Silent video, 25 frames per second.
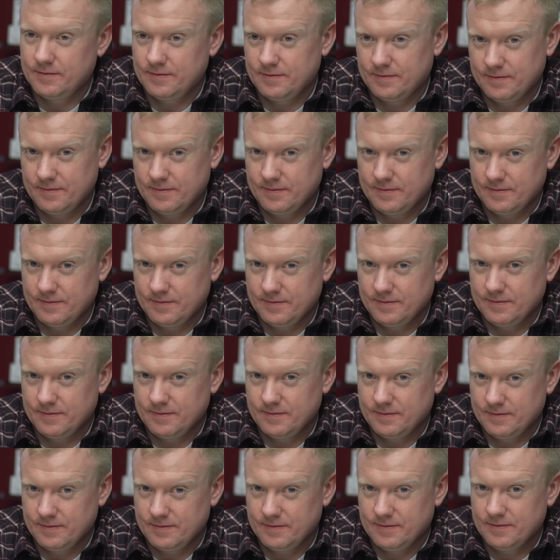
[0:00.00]

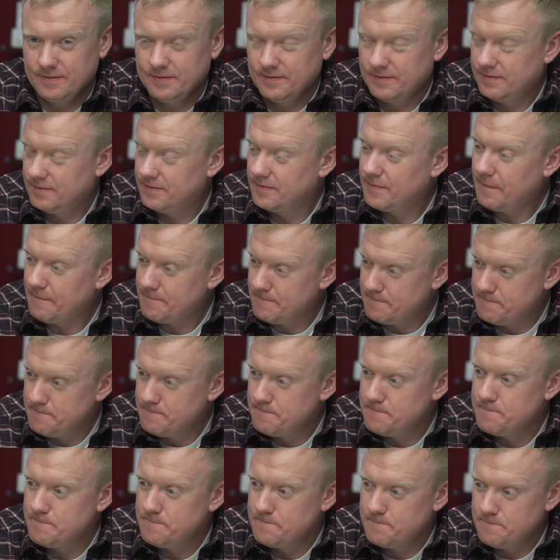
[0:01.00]

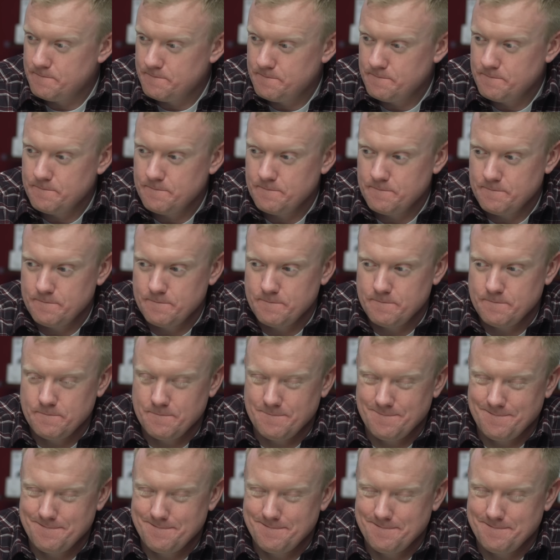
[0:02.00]

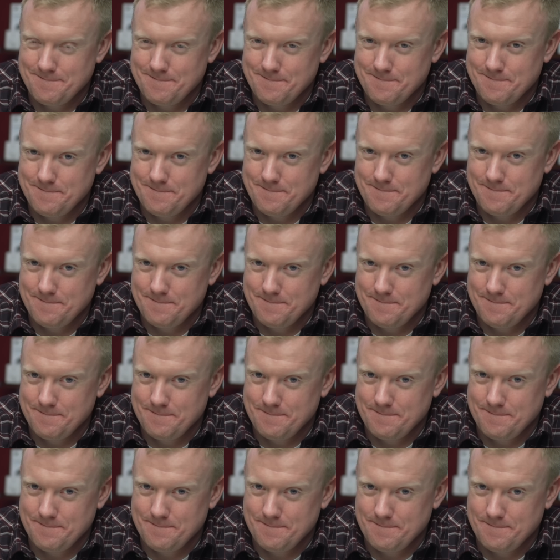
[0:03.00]

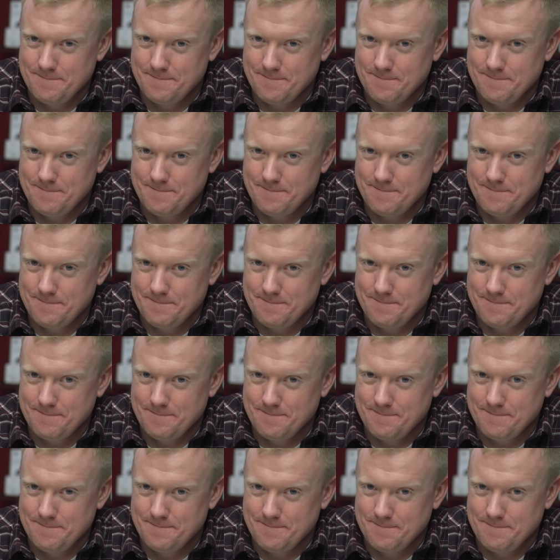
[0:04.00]
The person shown says nothing.